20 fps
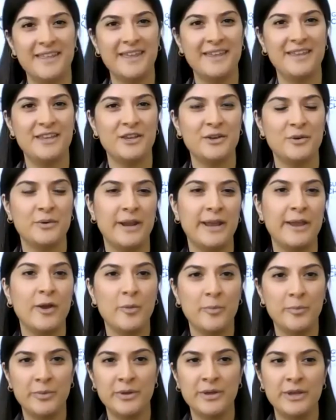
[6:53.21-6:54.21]
thank you. And I
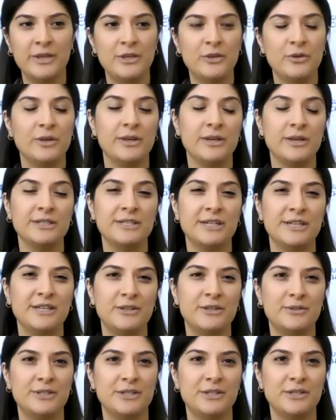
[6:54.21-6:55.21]
hope you can
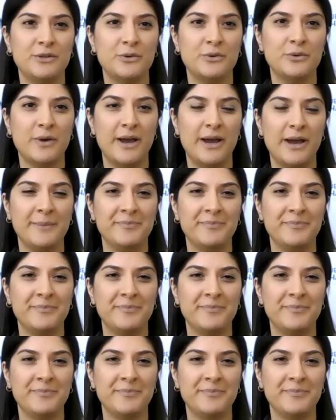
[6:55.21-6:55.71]
continue to